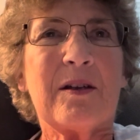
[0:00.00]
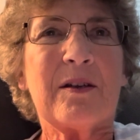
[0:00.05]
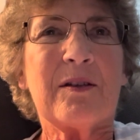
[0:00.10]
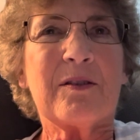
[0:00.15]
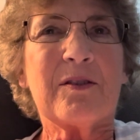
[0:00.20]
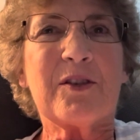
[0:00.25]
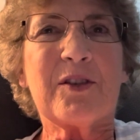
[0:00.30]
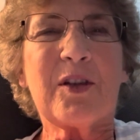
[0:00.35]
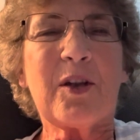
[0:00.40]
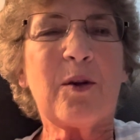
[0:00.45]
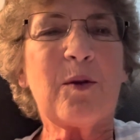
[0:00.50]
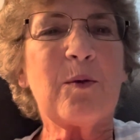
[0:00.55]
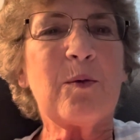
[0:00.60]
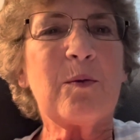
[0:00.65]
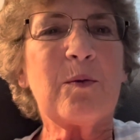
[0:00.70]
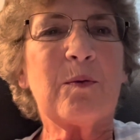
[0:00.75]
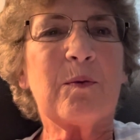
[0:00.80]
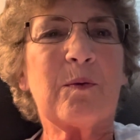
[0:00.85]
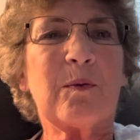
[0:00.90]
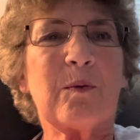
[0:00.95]

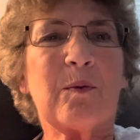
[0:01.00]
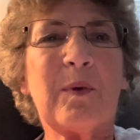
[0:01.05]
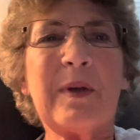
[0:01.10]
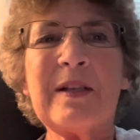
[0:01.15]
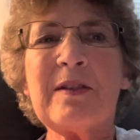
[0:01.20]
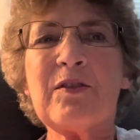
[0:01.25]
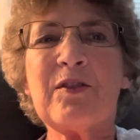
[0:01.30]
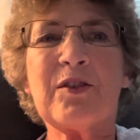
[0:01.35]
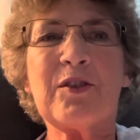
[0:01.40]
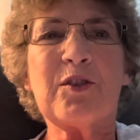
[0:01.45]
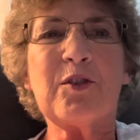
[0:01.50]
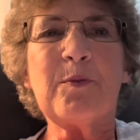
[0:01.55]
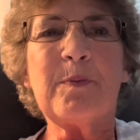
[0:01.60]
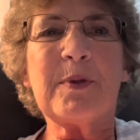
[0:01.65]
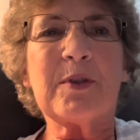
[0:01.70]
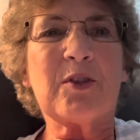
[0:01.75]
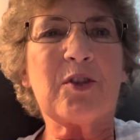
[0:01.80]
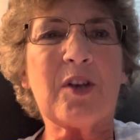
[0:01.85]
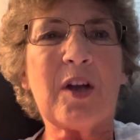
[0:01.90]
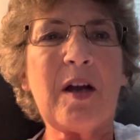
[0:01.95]
So what
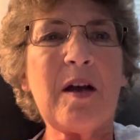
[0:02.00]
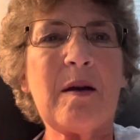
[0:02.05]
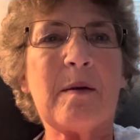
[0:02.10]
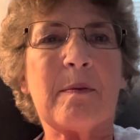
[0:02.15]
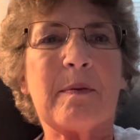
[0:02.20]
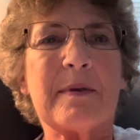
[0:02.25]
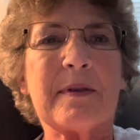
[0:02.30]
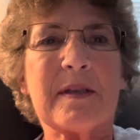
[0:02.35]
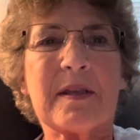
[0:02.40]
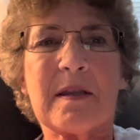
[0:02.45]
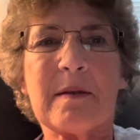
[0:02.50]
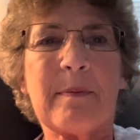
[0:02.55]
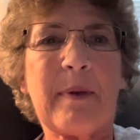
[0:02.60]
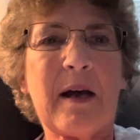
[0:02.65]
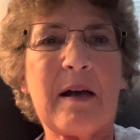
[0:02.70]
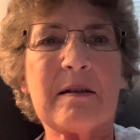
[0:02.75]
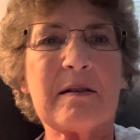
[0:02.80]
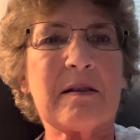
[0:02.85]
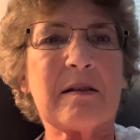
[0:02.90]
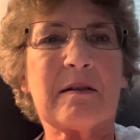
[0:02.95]
stupid job is the
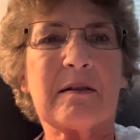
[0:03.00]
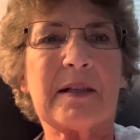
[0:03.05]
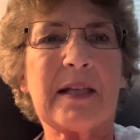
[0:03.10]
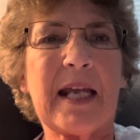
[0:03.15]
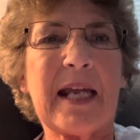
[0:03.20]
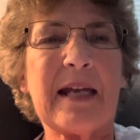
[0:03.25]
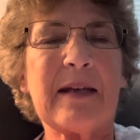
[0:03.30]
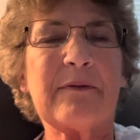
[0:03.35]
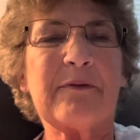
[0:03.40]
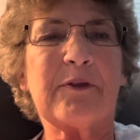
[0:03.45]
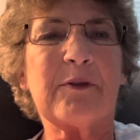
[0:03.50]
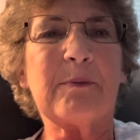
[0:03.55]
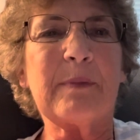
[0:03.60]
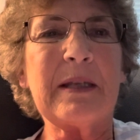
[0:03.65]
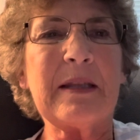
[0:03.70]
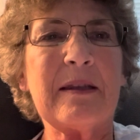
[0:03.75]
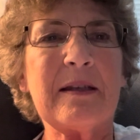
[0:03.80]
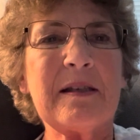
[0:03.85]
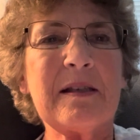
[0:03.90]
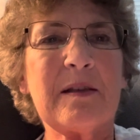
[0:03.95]
boss going to have for me
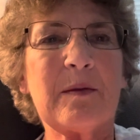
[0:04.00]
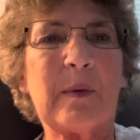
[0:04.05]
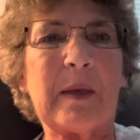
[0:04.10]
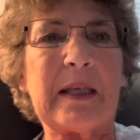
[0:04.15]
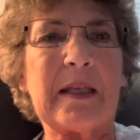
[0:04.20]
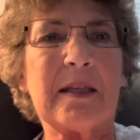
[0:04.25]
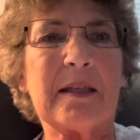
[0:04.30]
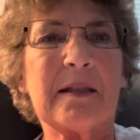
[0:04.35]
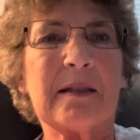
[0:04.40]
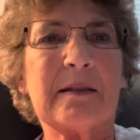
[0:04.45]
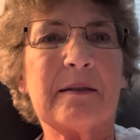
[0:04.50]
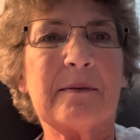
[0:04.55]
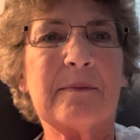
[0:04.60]
this week?